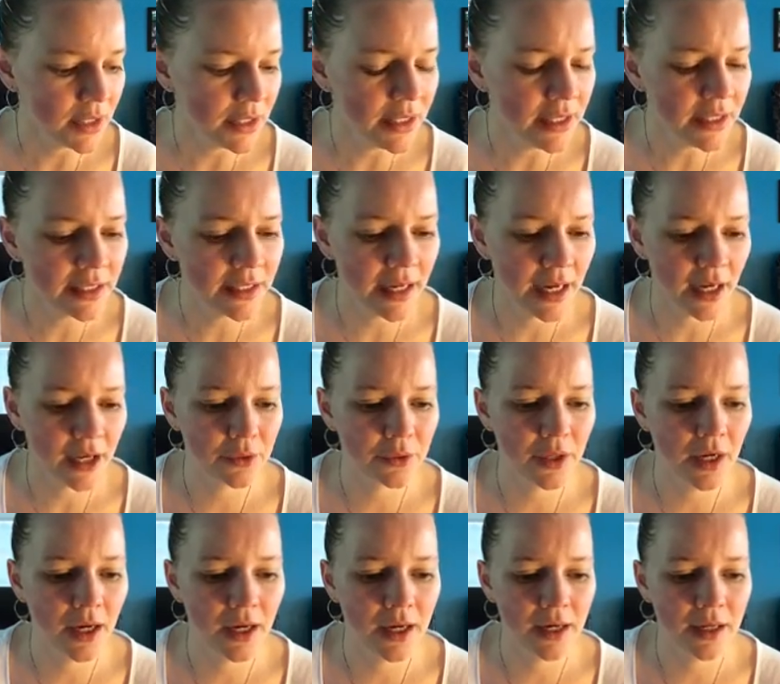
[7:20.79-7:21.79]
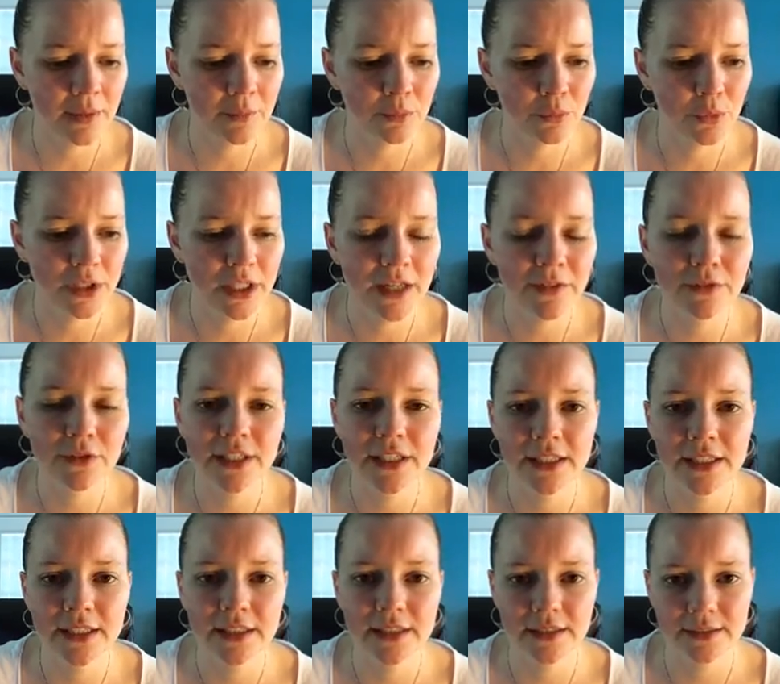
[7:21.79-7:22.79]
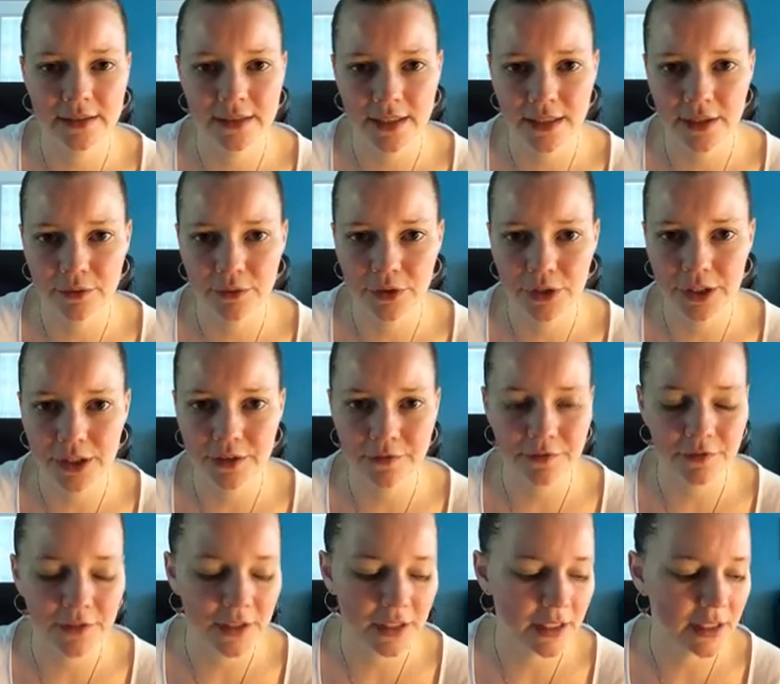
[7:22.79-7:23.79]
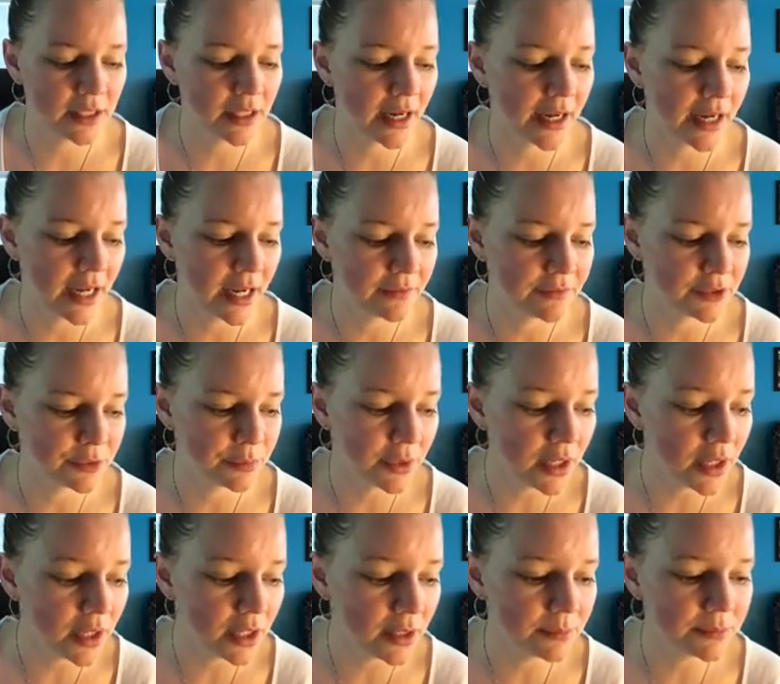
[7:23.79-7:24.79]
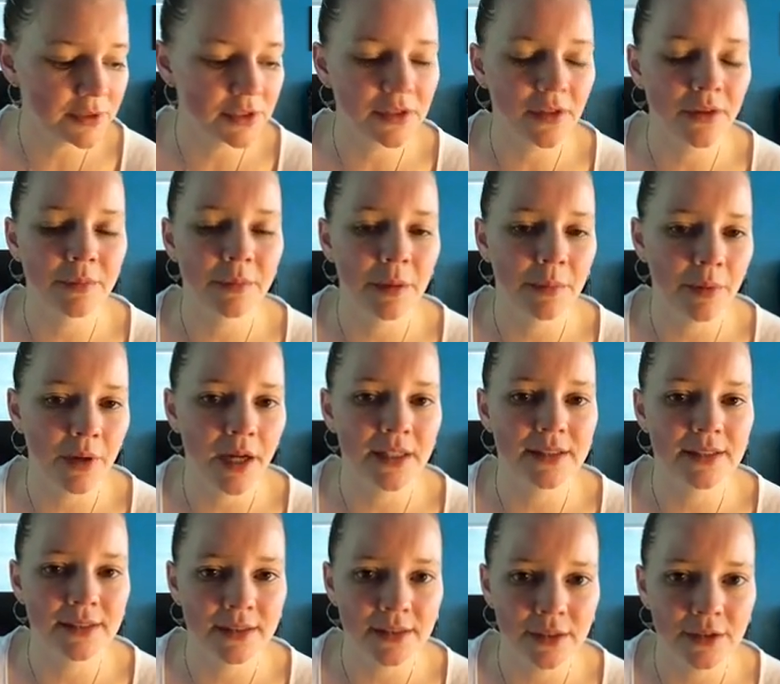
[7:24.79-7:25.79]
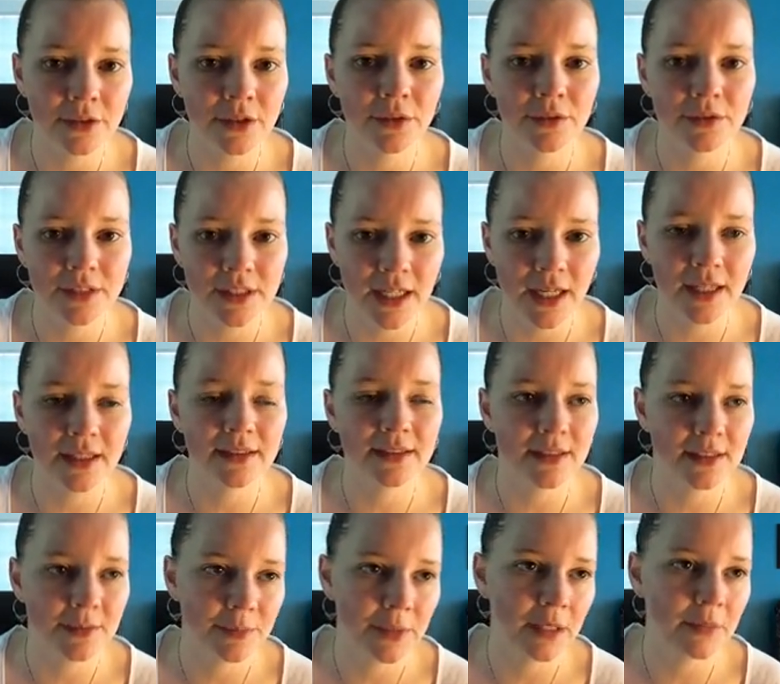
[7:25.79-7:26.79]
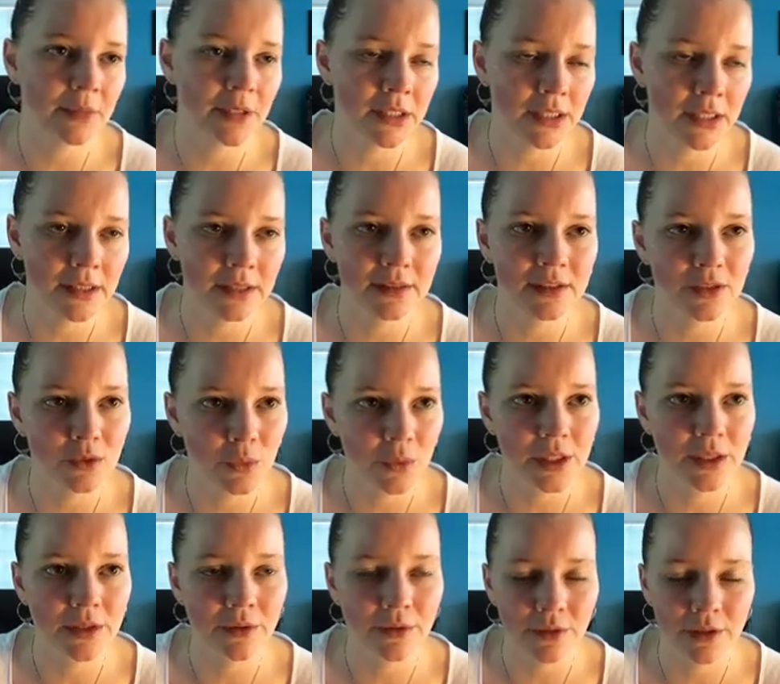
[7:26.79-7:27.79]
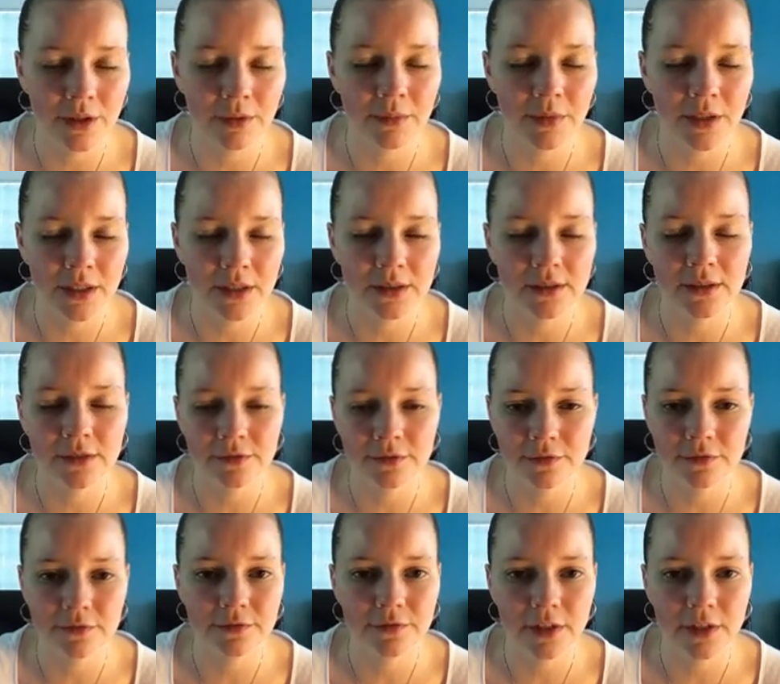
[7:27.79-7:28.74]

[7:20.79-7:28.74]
anyhow, whenever he doesn't get a really good feeding, I have to pump so that my body still knows, yes, this baby needs 20 to 30 minutes of